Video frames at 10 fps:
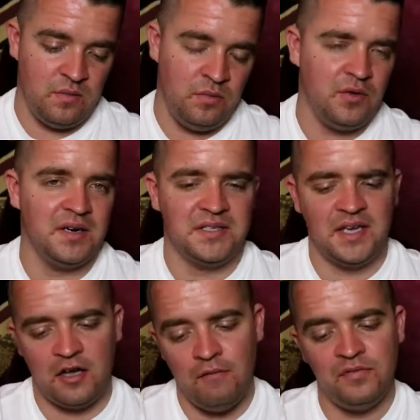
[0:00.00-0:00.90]
not going to
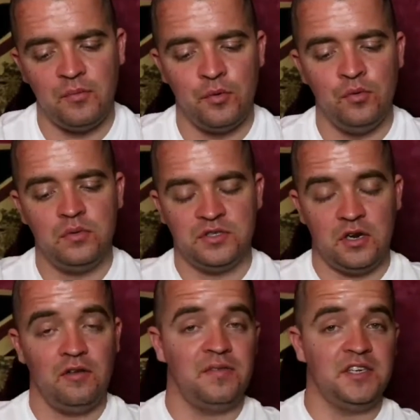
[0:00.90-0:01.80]
say comfortable, because
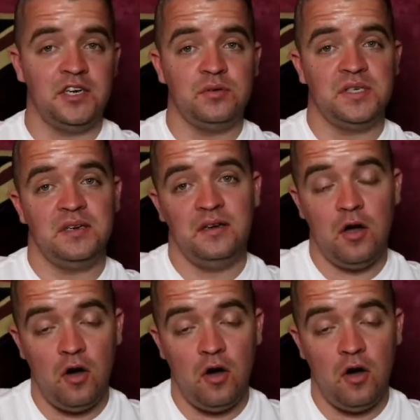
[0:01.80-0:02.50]
I don't think Chelsea